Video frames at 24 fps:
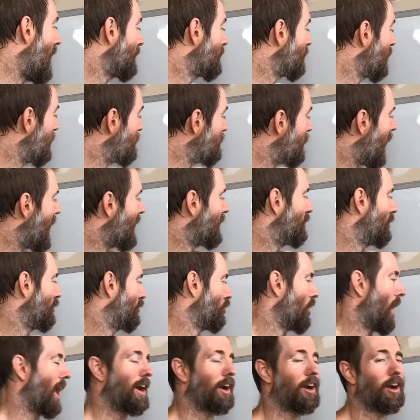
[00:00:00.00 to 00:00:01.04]
So I might just
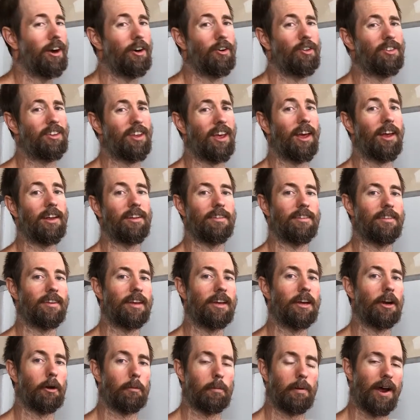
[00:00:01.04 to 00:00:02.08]
try and go 10s
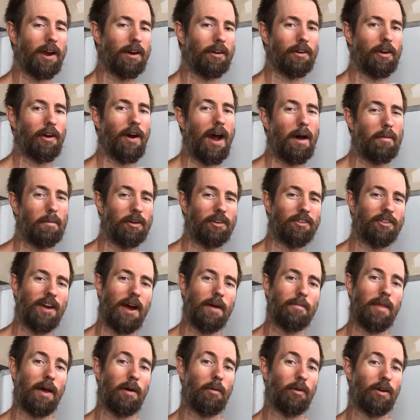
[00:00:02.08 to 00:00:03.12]
here, but I don't know how much
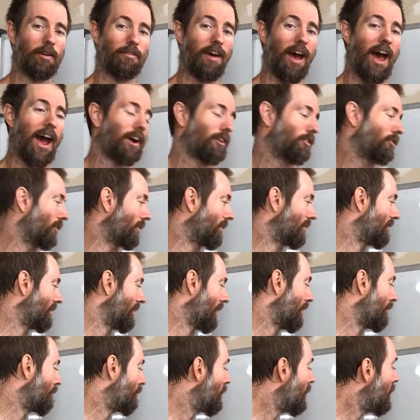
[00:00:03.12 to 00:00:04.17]
time that would have actually
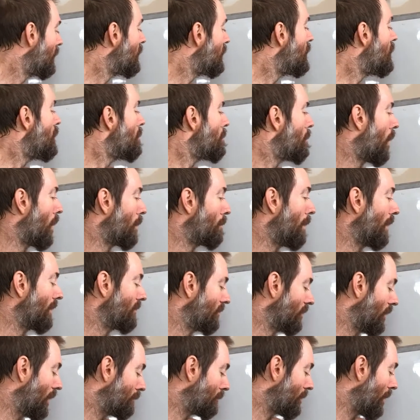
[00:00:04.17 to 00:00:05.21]
saved. Bar
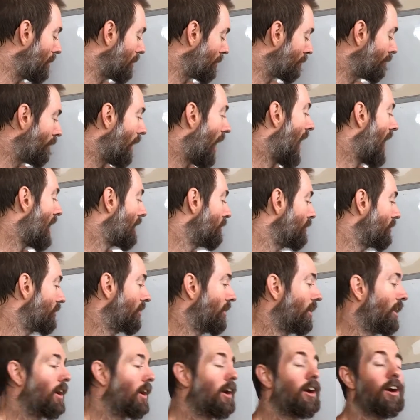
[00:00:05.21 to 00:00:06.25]
muscle ups, I went 5s
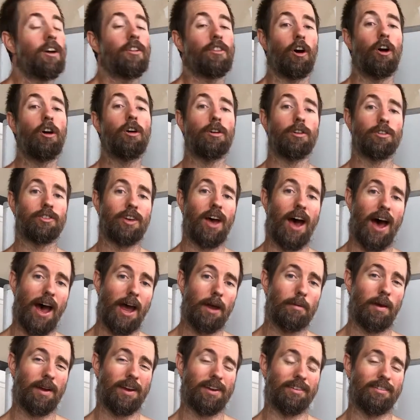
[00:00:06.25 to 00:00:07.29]
the whole
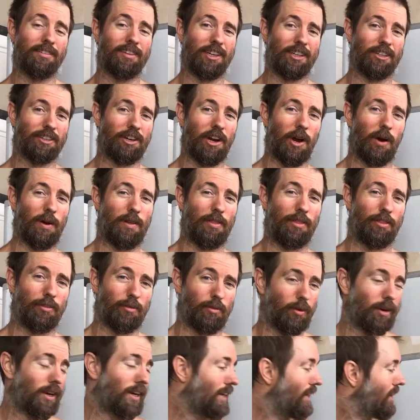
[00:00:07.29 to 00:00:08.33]
time. I considered going
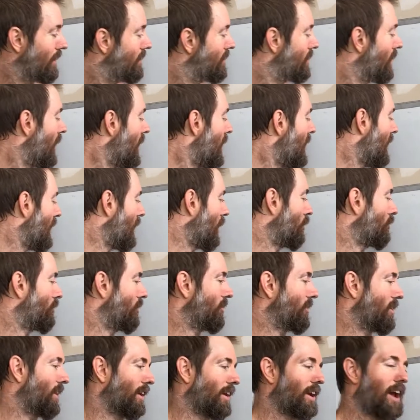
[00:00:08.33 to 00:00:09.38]
3s, and I was
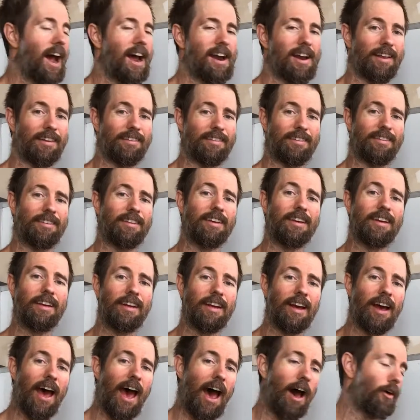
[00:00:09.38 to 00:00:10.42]
just going to kind of see
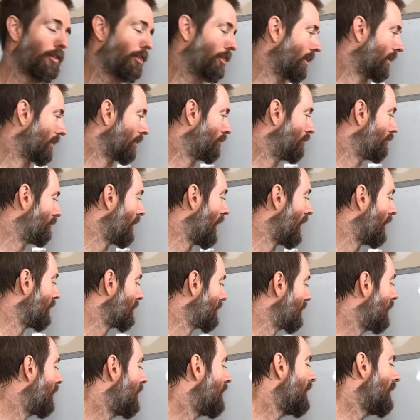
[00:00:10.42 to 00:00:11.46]
how things felt.
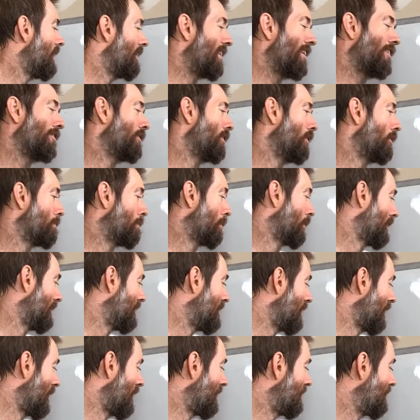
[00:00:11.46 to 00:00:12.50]
And they're feeling pretty
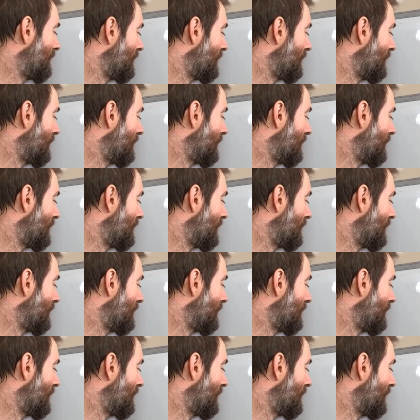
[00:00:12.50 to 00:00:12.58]
good.